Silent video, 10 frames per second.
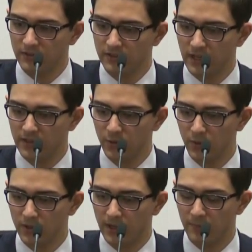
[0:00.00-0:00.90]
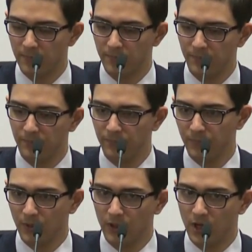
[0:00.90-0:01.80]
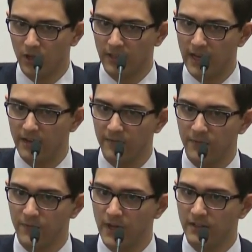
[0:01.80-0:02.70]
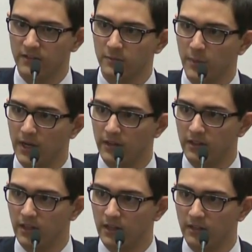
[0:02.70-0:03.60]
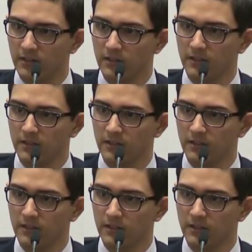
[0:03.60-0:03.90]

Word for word: side toward along that fence by the